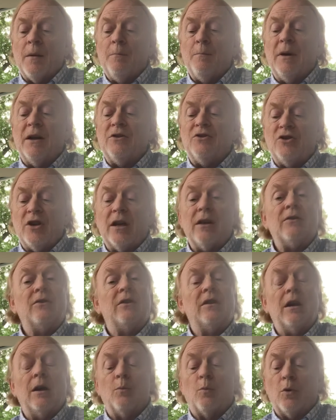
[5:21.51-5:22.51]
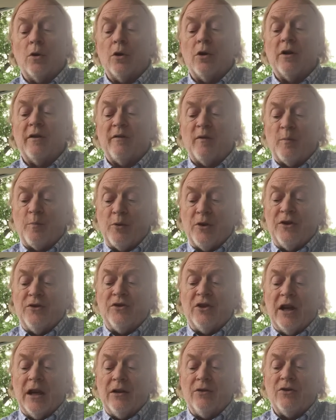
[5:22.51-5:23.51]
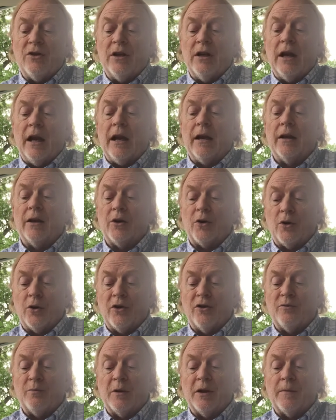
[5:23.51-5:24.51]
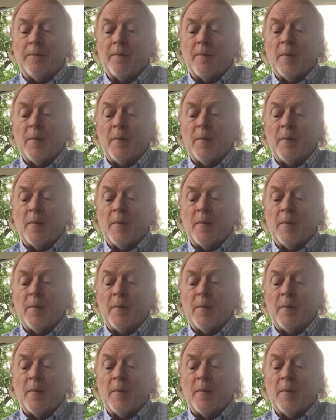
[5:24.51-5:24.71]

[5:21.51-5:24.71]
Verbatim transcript: but just a word of appreciation and encouragement.